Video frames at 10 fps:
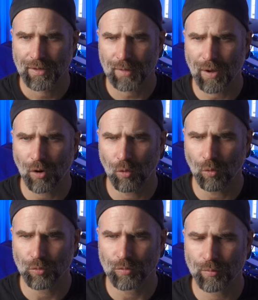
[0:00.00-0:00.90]
like my
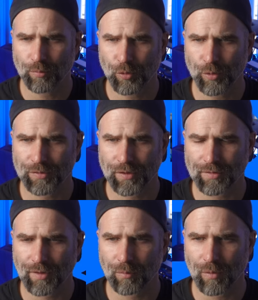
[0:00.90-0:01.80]
old brewing
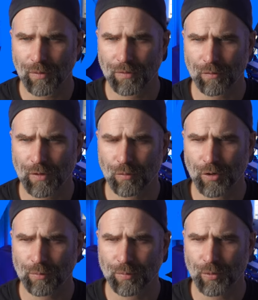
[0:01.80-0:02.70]
system. If, if I'm
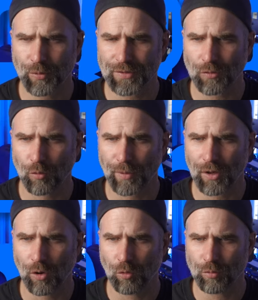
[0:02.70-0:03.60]
gonna brew this on my
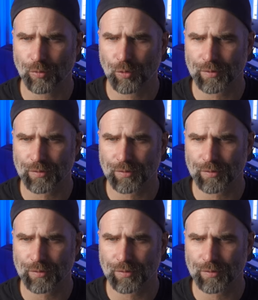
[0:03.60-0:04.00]
old brewing